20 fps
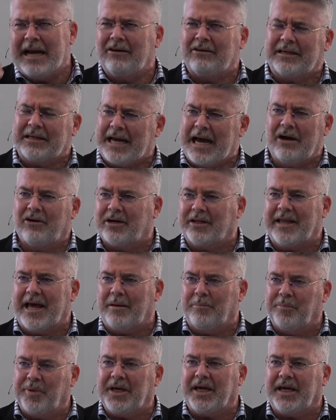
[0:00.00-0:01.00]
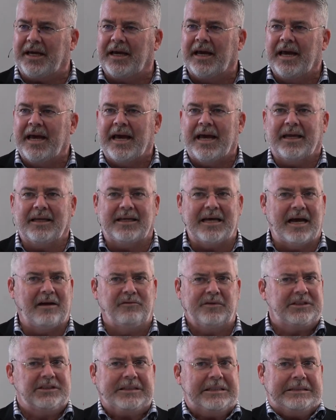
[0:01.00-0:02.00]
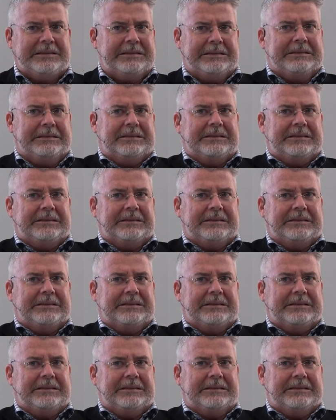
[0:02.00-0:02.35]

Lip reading: How can that be? And Calvin said,